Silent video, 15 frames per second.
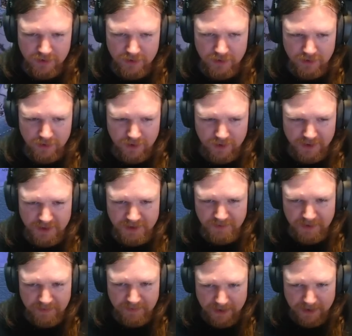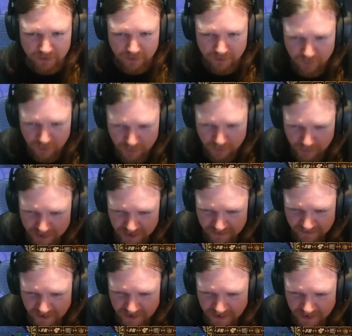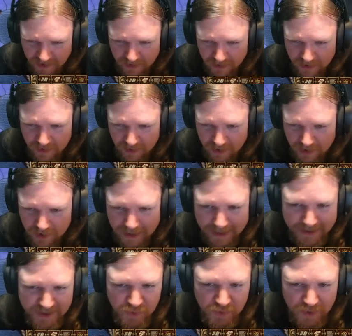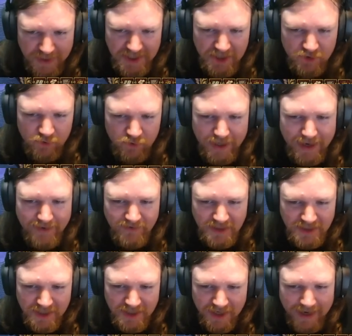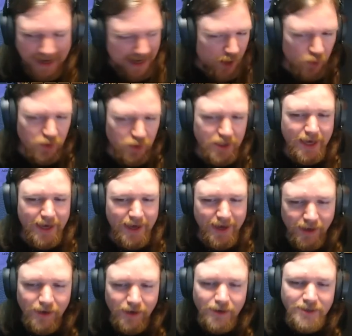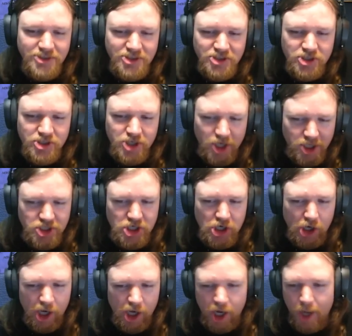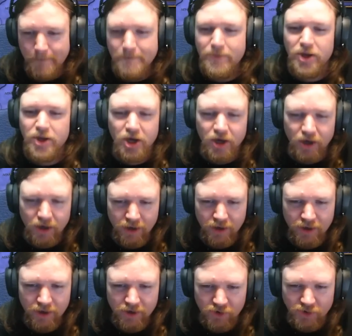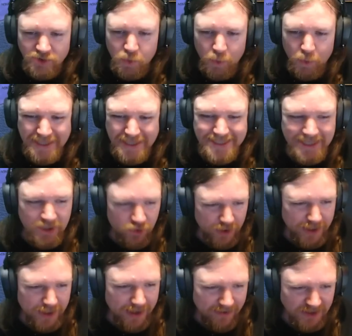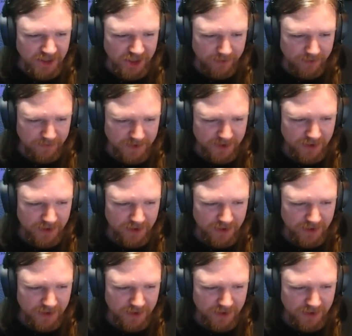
Alright, here's a big battle. What are we actually fighting? That's 23 heavies. How the hell has Dutch Columbia got 23 heavy ships?